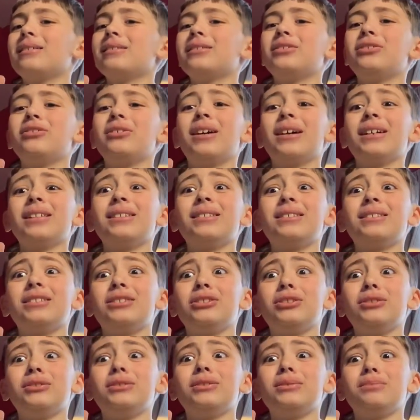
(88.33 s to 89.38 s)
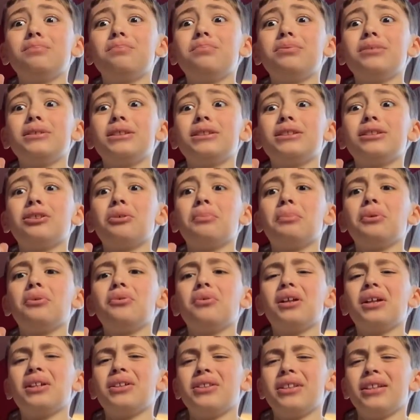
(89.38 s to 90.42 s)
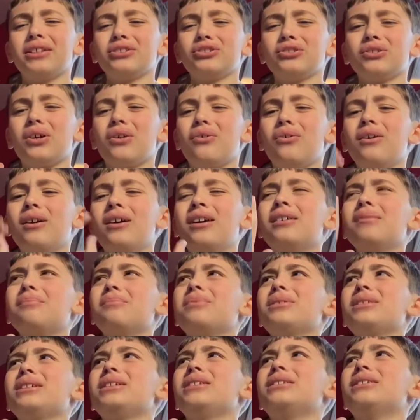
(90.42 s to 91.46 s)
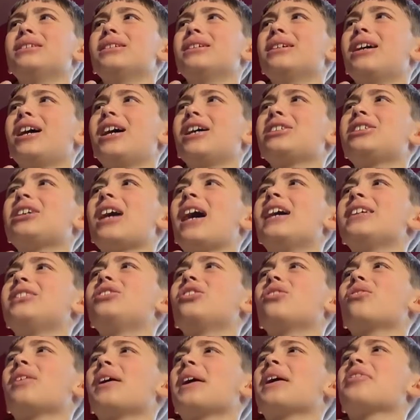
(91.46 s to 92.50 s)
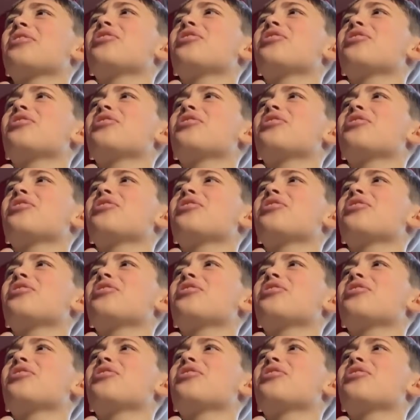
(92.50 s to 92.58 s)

you guys, did, please tell me you like the intro. Please. I took like